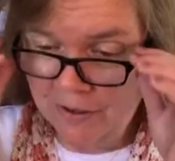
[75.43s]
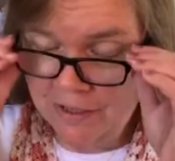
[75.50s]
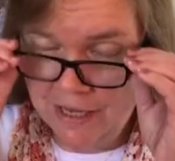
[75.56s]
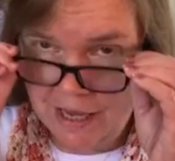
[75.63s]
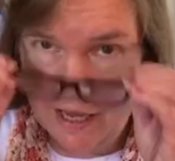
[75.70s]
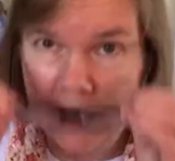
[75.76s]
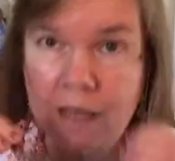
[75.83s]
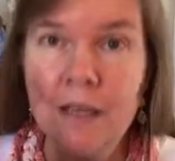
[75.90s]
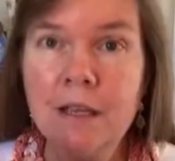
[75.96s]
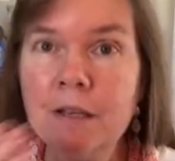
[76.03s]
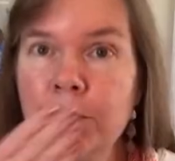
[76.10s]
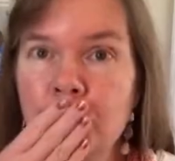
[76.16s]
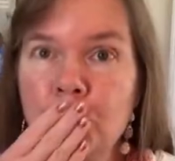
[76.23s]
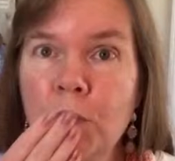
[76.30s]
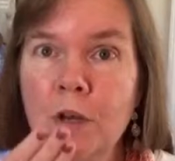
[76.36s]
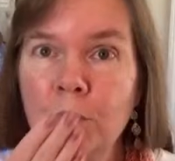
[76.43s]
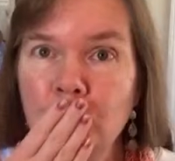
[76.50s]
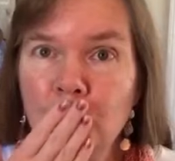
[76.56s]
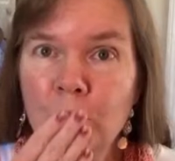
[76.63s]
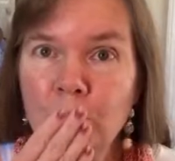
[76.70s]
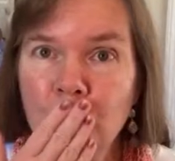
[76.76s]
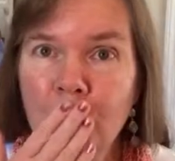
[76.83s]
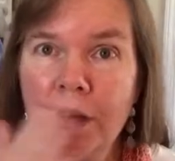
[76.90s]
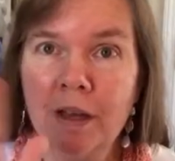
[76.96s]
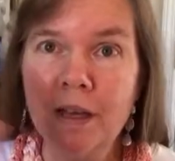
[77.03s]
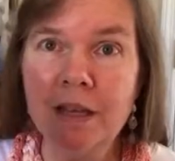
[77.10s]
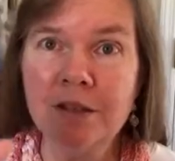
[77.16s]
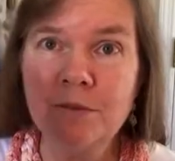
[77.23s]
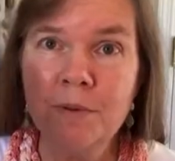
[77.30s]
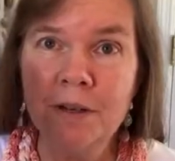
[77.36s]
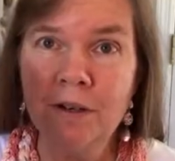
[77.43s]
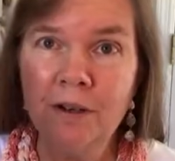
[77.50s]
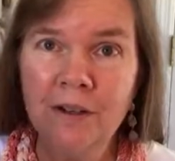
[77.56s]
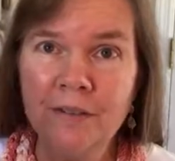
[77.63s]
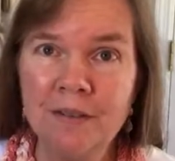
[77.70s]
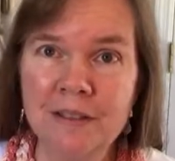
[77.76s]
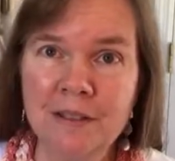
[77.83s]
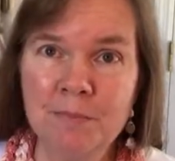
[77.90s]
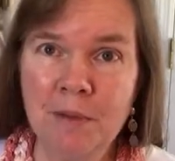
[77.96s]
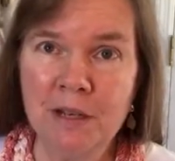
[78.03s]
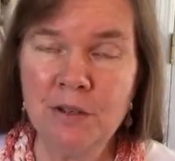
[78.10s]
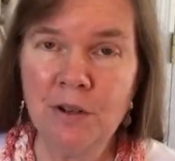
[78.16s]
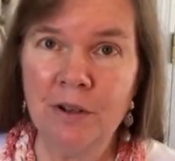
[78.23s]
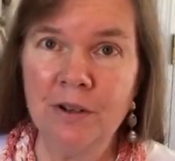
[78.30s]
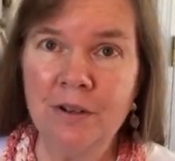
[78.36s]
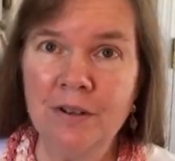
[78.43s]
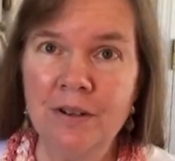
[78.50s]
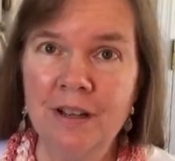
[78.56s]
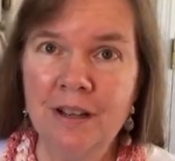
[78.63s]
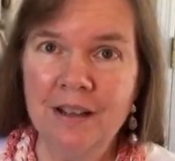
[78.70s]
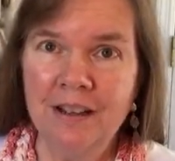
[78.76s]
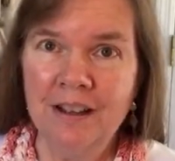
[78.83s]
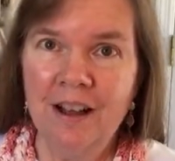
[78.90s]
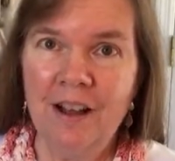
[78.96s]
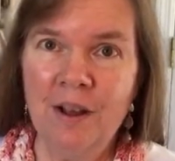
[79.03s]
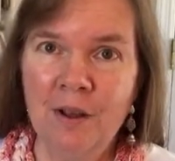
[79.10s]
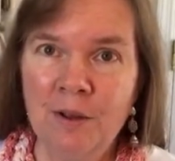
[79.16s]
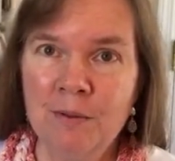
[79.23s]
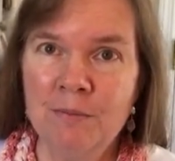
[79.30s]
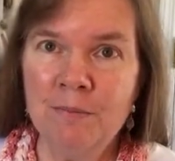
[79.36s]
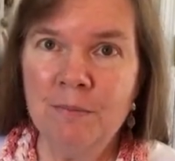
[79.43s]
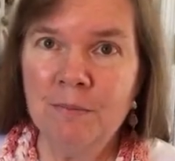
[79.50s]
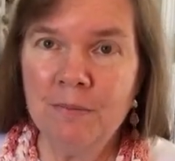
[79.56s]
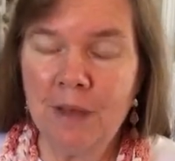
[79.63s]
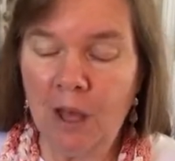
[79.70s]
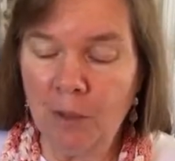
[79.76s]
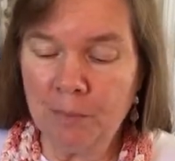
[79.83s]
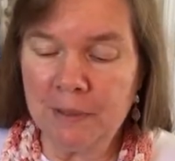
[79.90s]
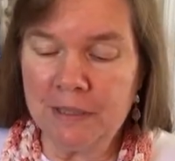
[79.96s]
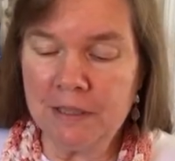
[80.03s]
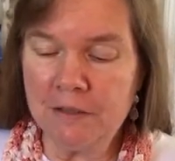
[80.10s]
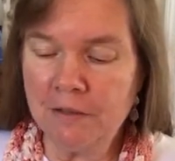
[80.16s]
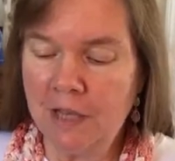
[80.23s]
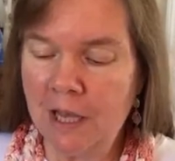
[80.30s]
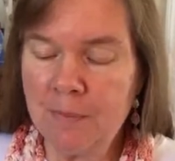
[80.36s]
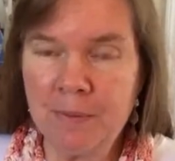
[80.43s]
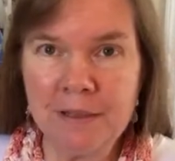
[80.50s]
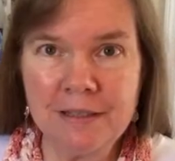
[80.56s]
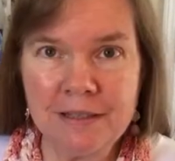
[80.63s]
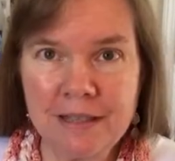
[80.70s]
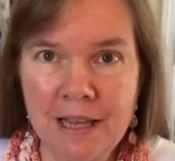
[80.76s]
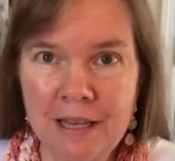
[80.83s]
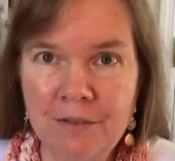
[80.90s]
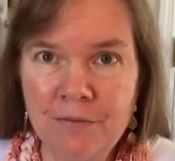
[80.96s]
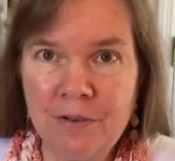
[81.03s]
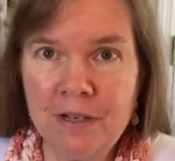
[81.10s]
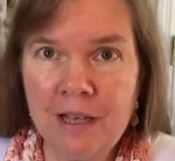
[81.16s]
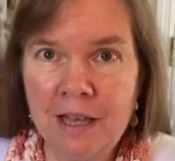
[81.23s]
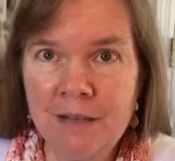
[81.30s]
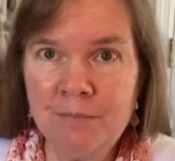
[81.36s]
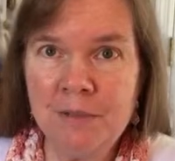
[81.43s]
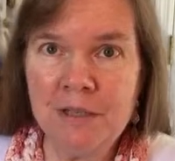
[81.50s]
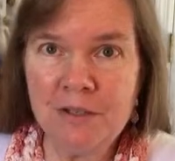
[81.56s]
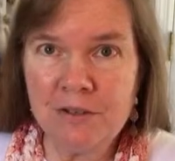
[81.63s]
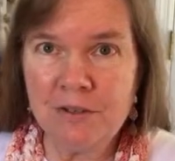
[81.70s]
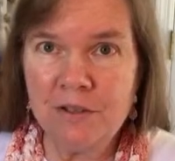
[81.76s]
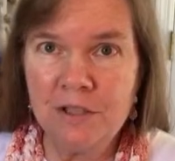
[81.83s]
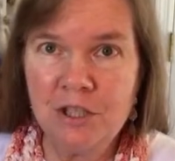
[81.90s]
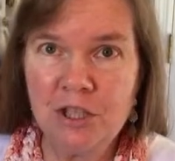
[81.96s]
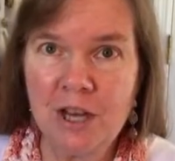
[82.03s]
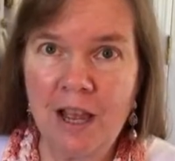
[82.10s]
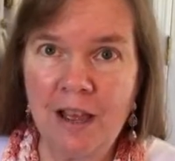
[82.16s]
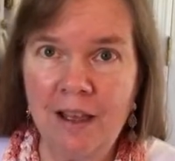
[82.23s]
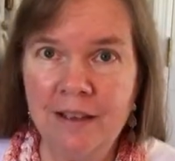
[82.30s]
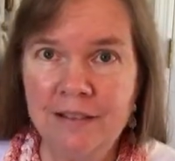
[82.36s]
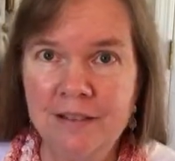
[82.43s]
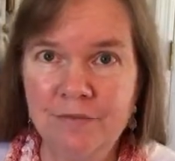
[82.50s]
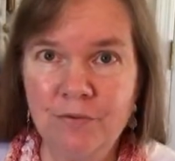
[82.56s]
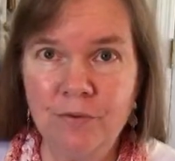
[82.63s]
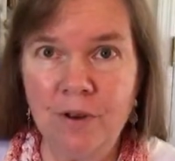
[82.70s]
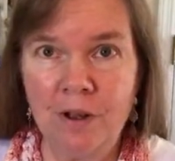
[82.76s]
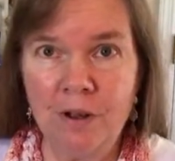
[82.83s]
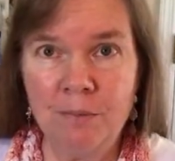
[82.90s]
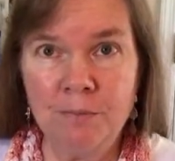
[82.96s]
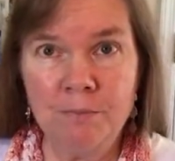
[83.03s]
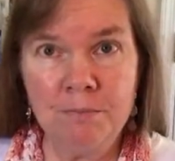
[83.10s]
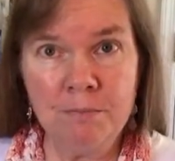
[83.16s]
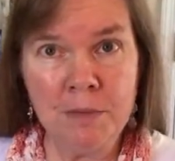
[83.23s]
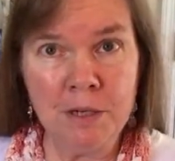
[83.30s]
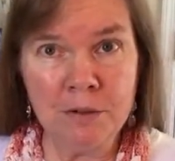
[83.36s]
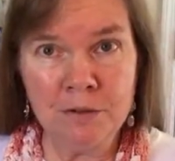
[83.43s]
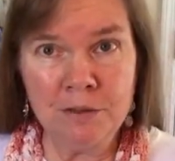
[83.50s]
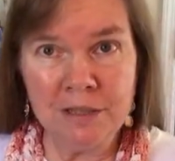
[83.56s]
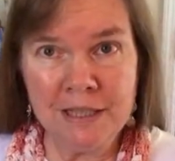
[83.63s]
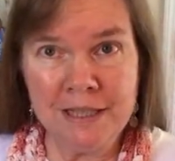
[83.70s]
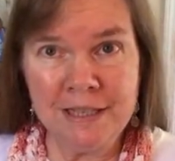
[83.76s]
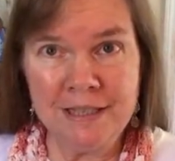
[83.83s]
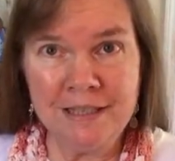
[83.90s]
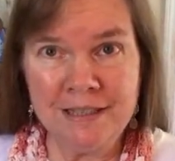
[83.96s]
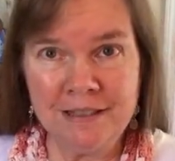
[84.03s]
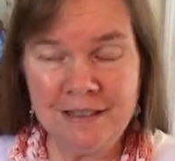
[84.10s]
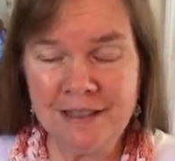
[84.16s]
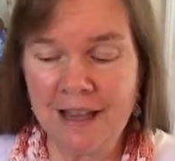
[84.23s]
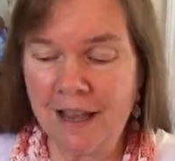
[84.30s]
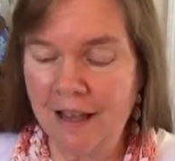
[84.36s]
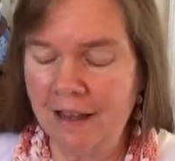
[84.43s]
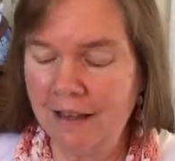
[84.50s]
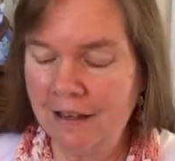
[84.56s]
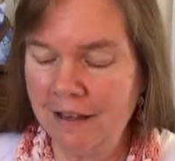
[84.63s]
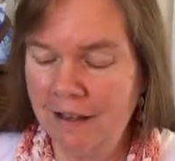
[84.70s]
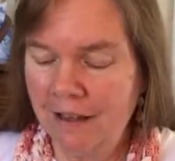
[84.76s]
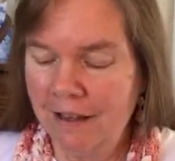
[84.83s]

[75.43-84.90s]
Yay. Hey, sweetheart. That's my daughter. Helping to keep us safe and administer the chat from Maryland. Yay.